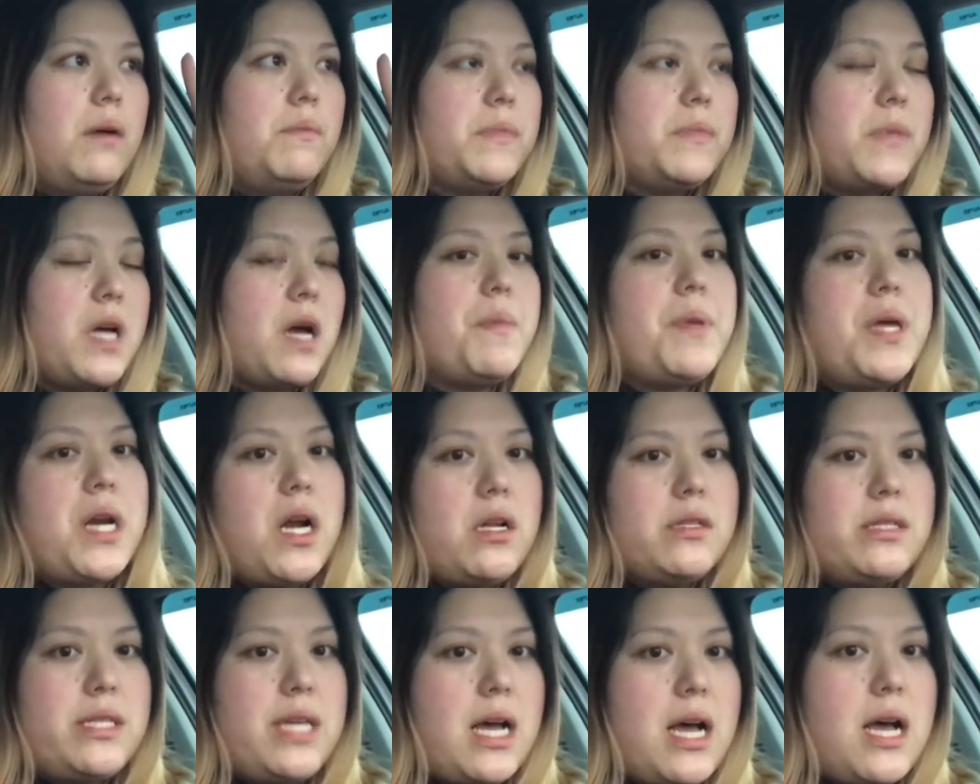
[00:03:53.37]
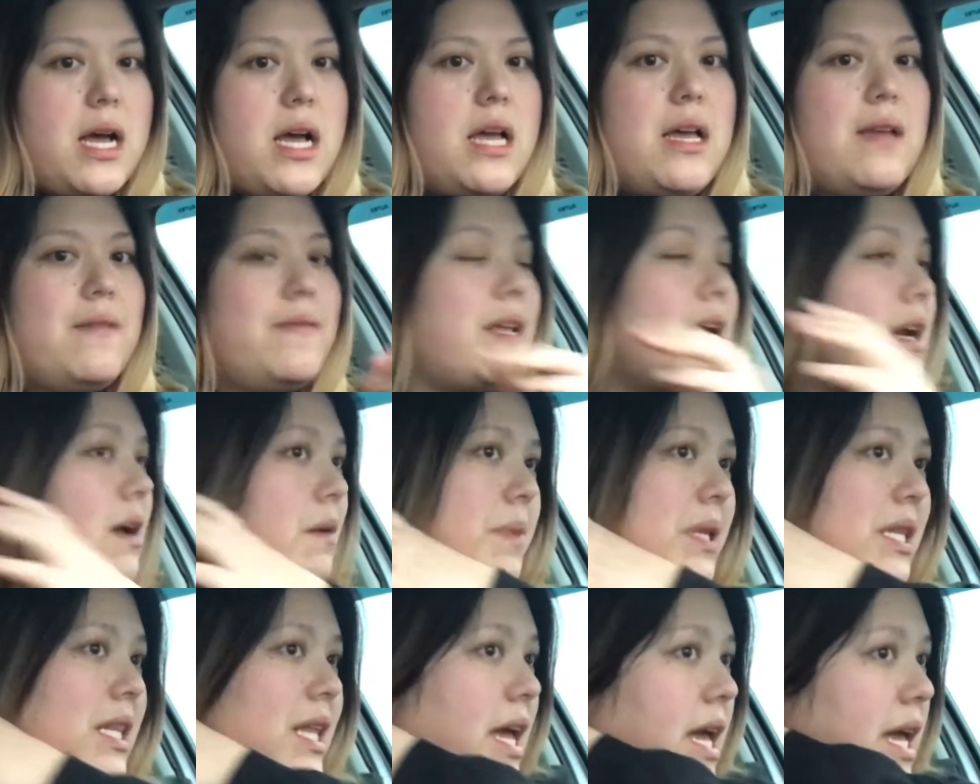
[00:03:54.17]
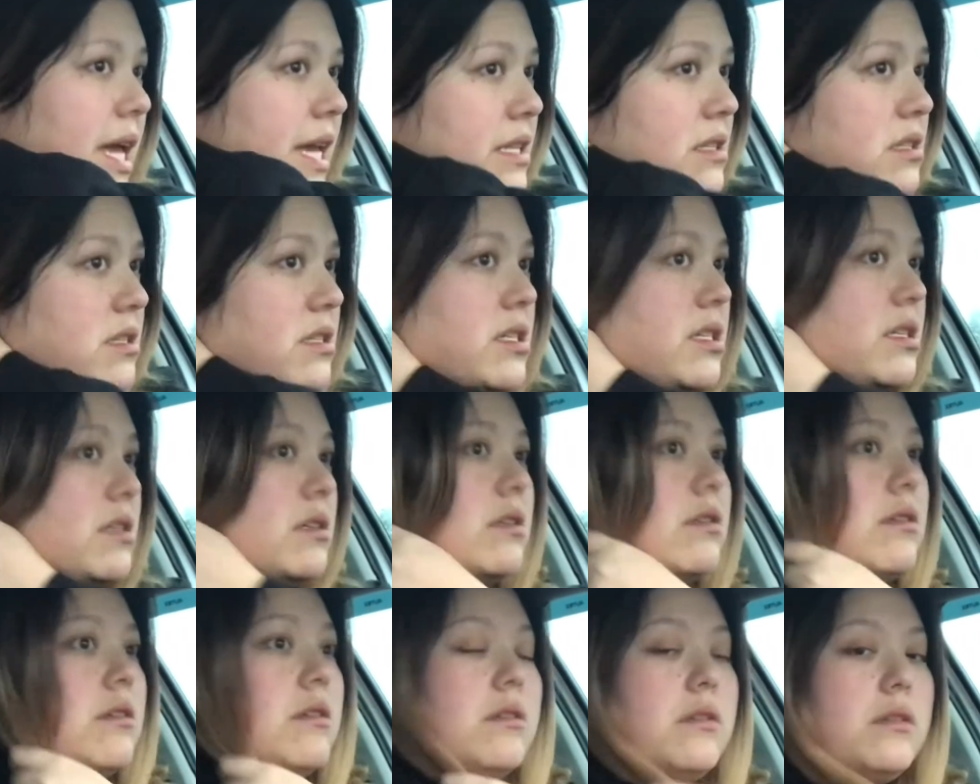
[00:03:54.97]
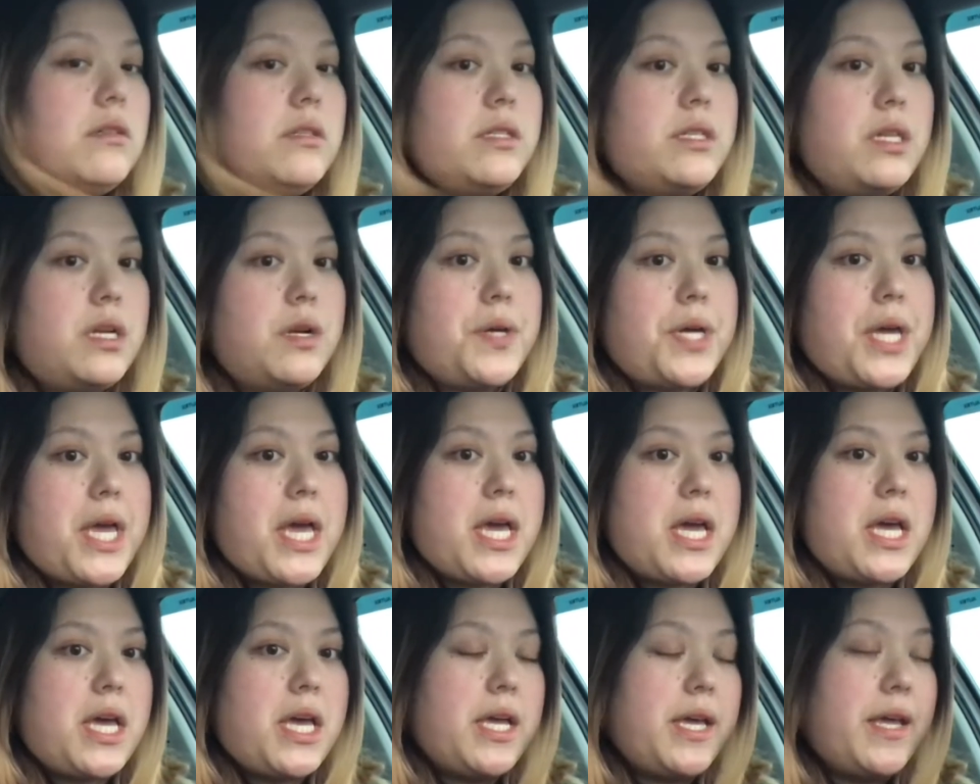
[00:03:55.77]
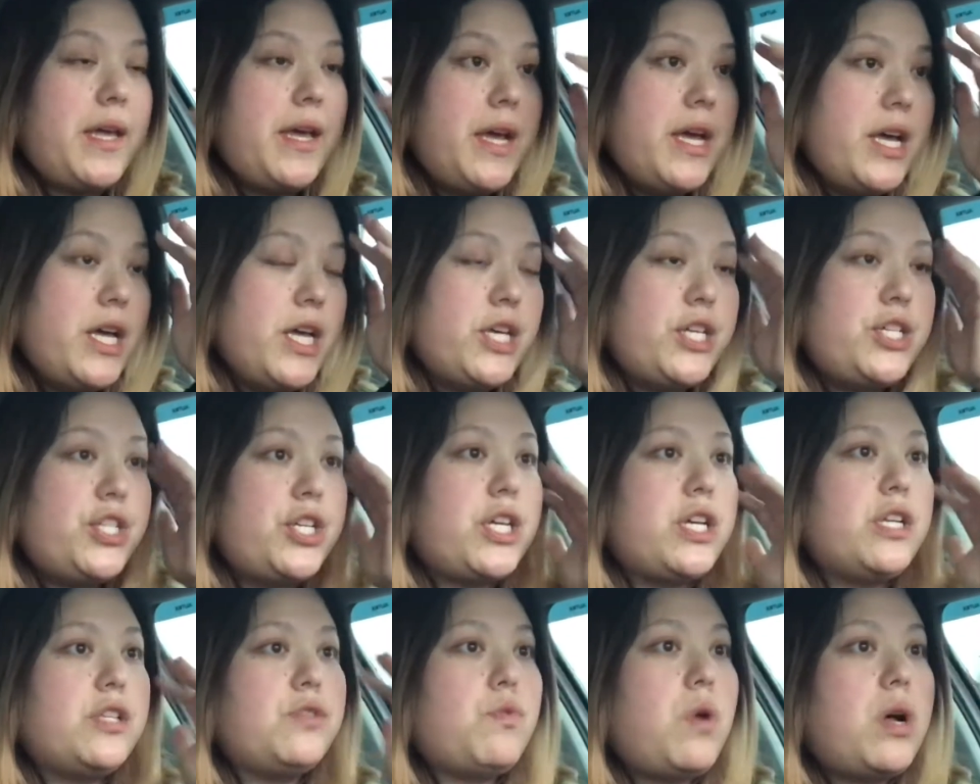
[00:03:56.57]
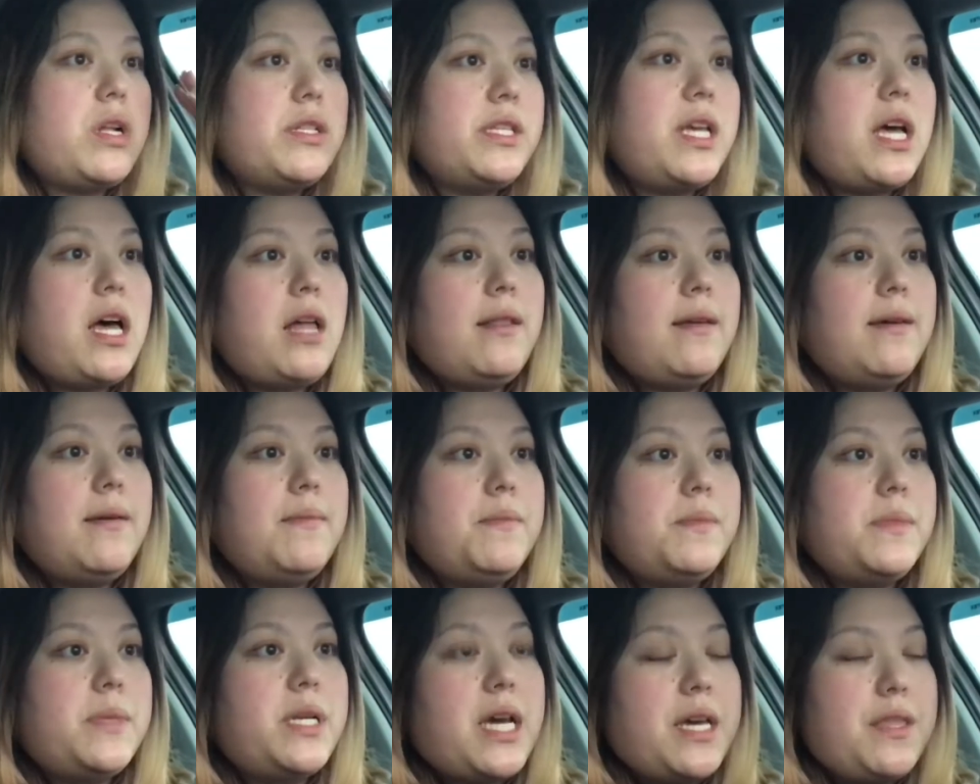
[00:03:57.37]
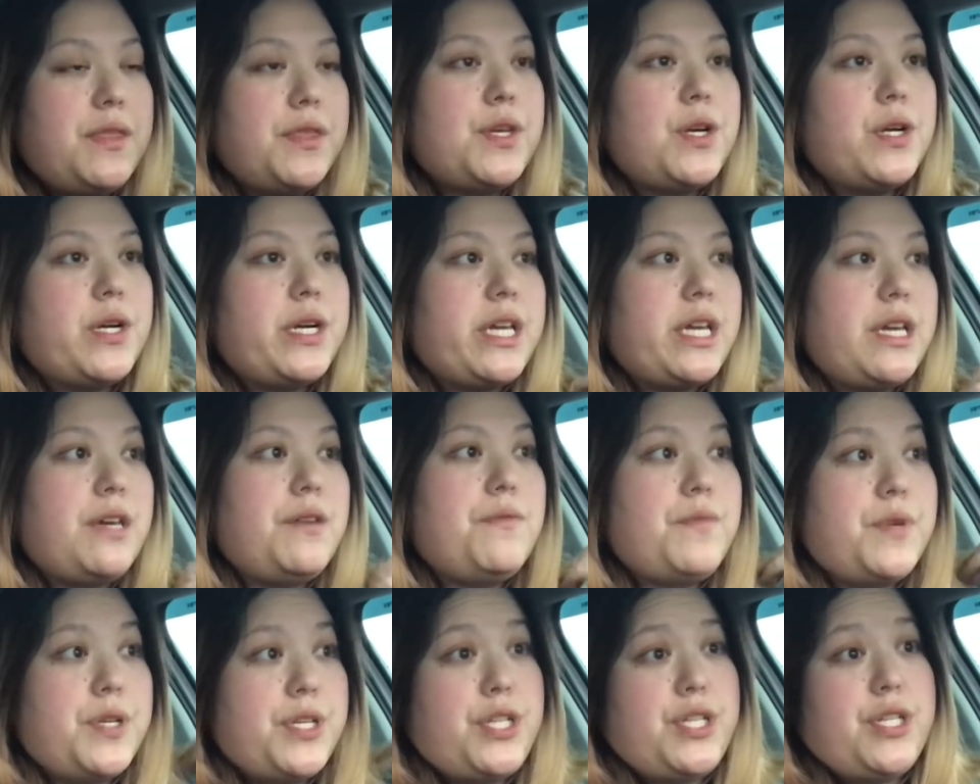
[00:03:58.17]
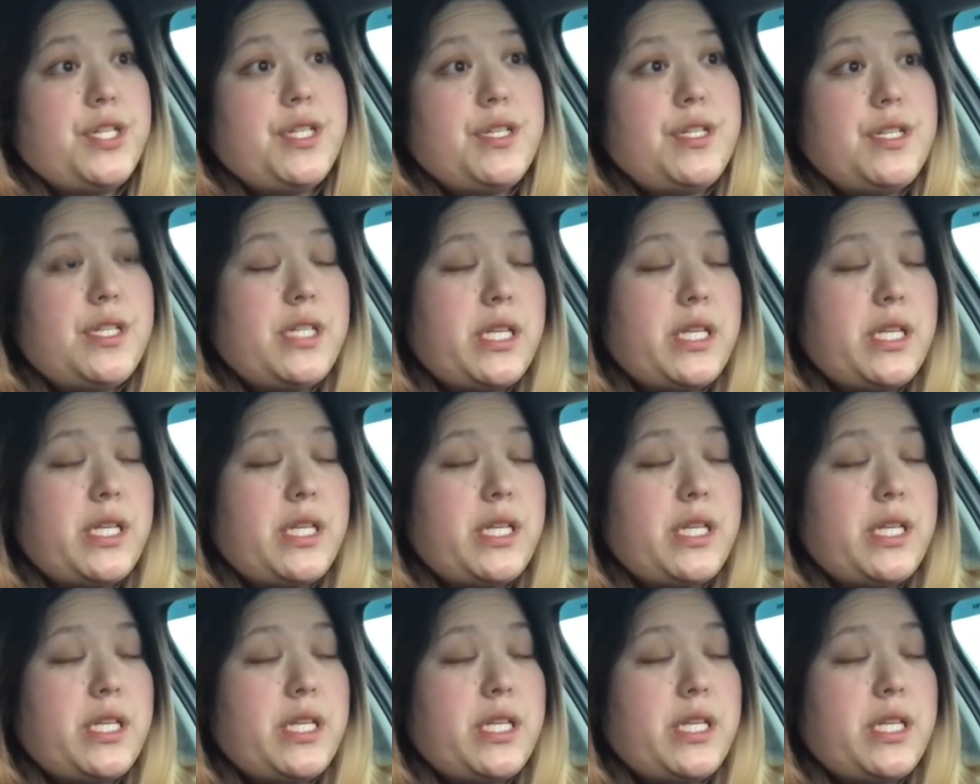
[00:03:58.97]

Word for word: come in on time, then I'll be late. I said, okay. She goes, well, I'll tell them 9:30, which is